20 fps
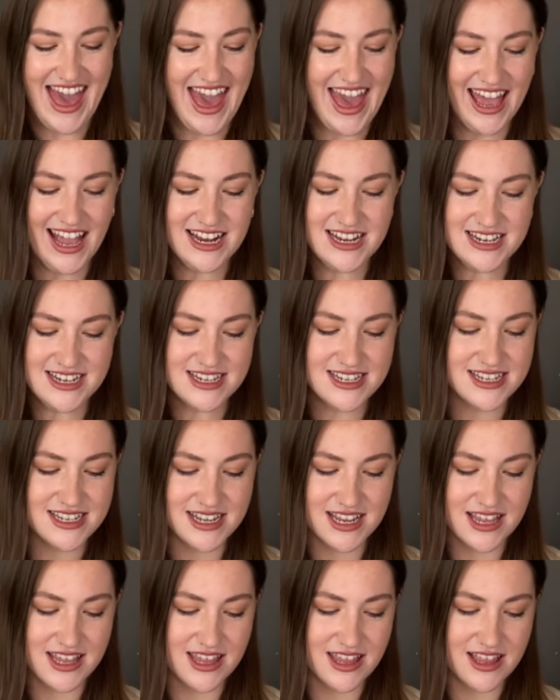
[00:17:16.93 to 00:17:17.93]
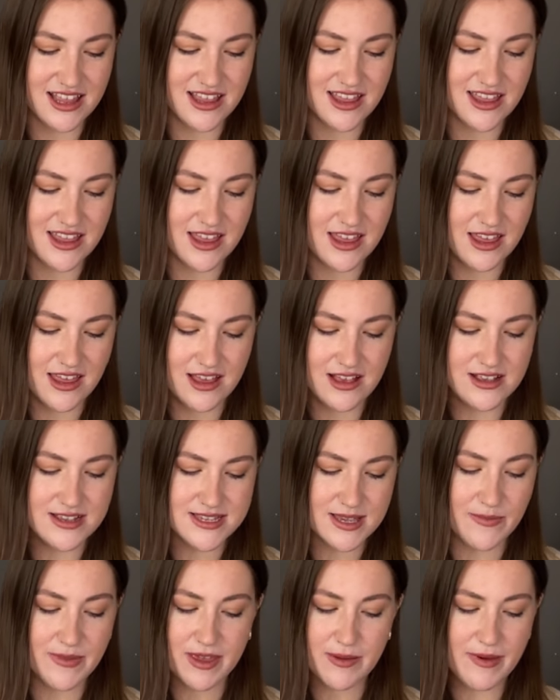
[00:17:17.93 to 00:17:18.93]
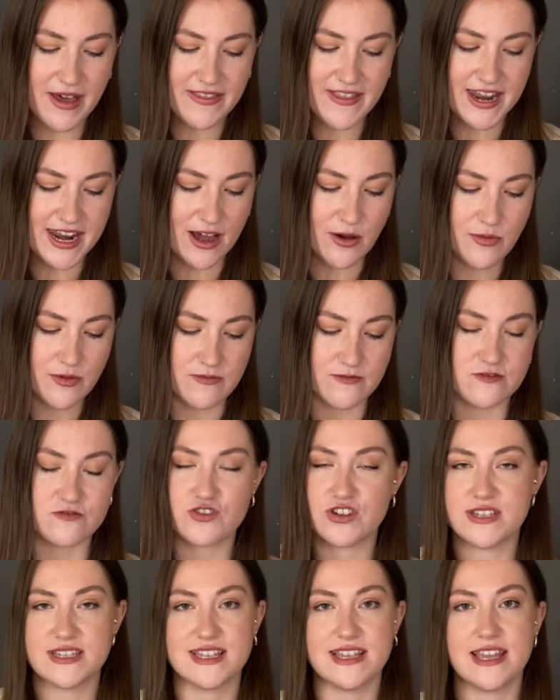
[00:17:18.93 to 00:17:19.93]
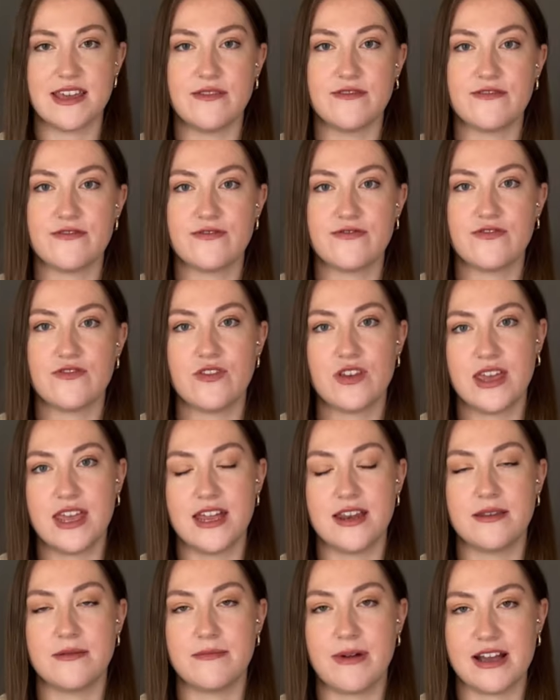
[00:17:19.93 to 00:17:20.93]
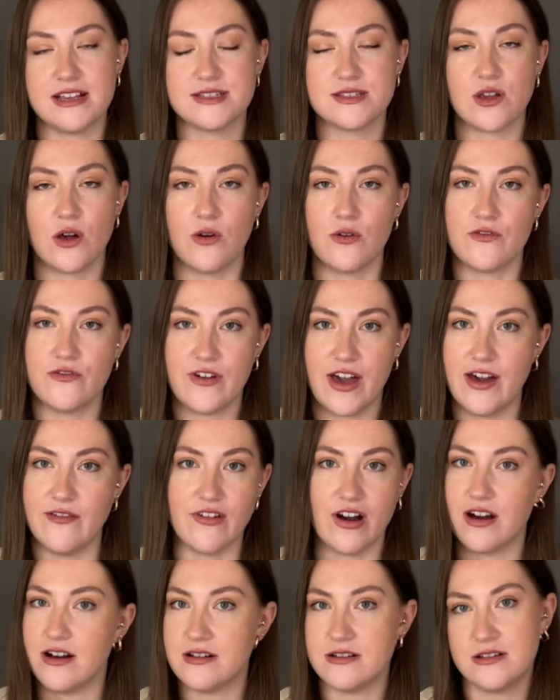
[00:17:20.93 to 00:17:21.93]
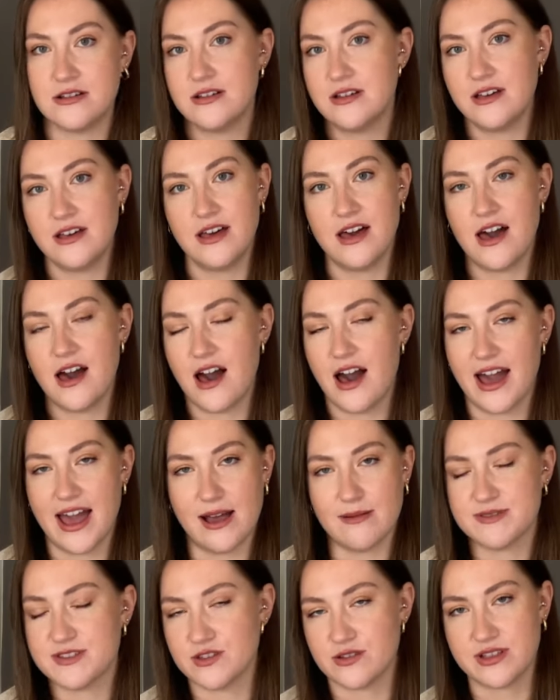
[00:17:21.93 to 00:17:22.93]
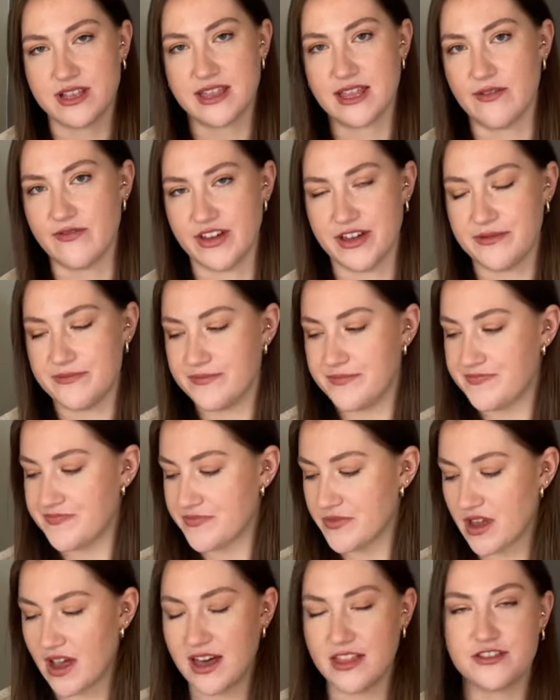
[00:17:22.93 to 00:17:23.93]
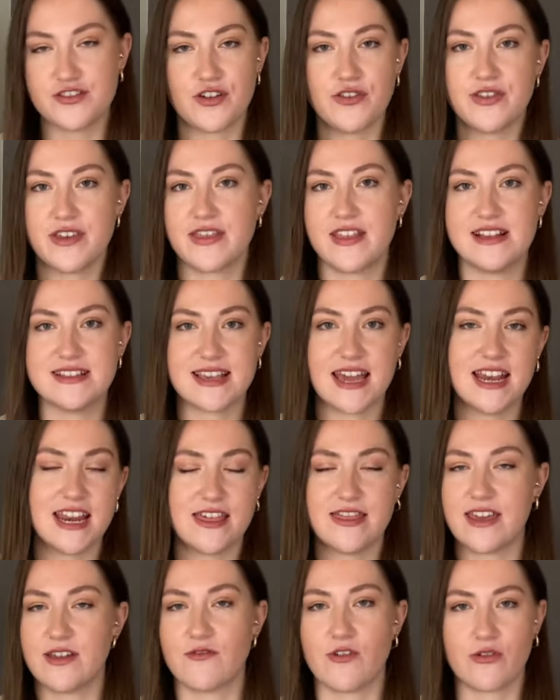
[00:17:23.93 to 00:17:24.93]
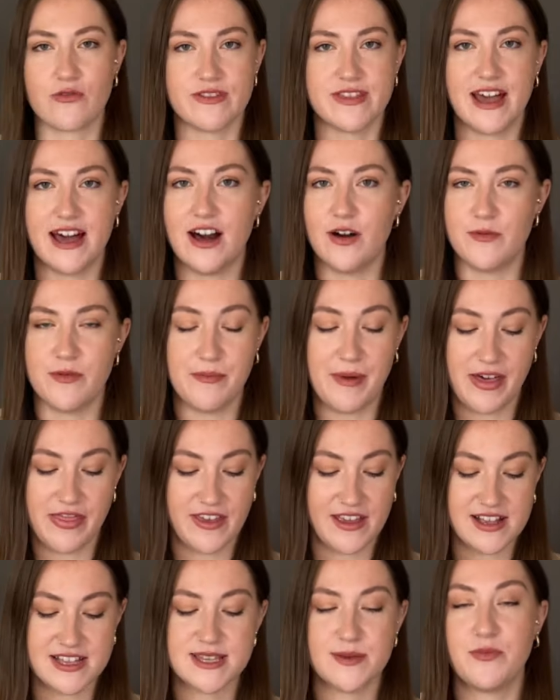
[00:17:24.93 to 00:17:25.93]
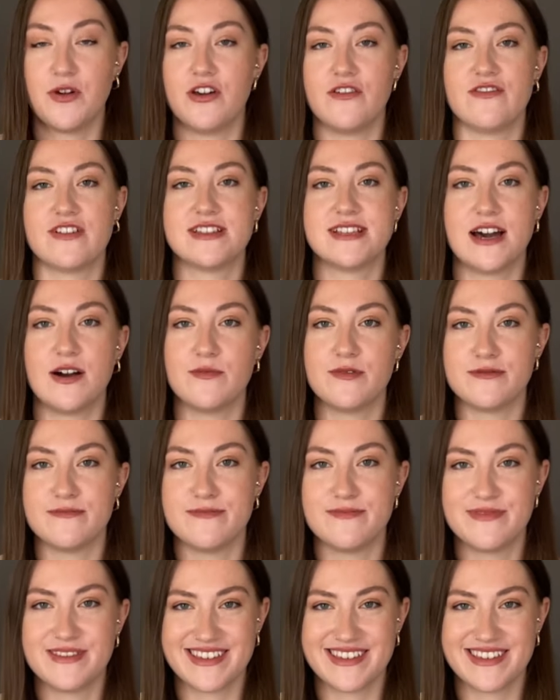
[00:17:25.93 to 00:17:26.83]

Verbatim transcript: and something about that album will just live in my soul forever. I absolutely love it. I don't think there's anything wrong with that album. I think it's a perfect album.